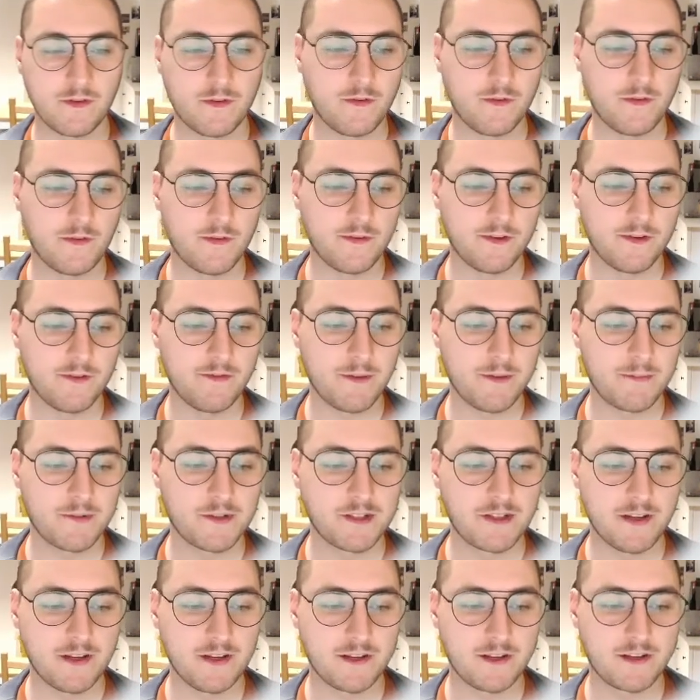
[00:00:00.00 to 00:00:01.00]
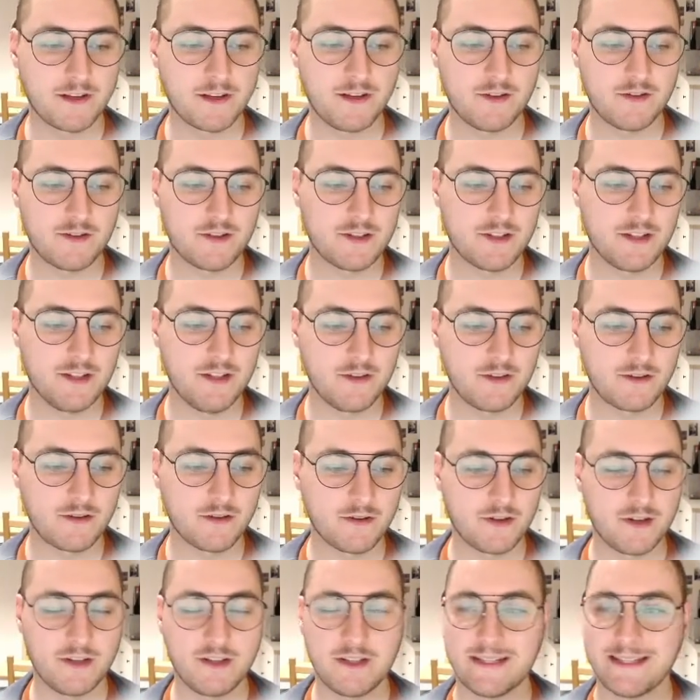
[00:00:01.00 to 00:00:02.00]
On the website, there's here
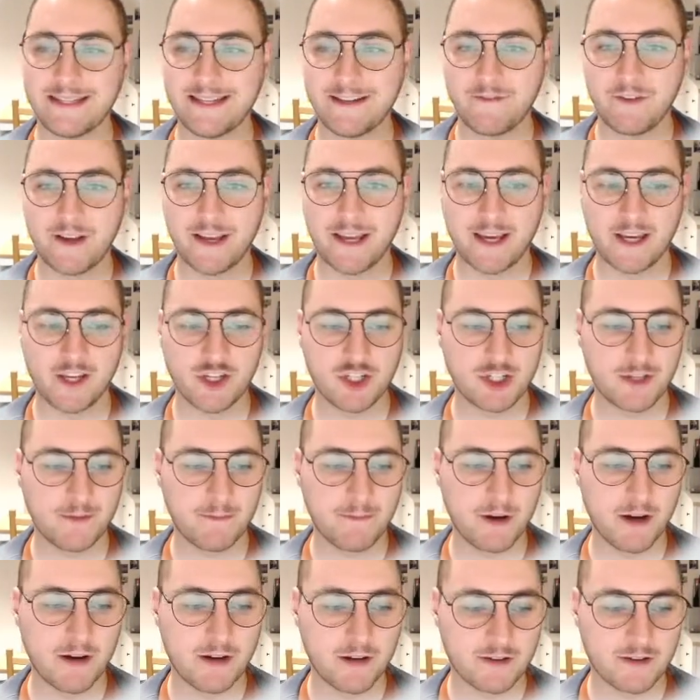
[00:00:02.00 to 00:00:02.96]
in the navigation bar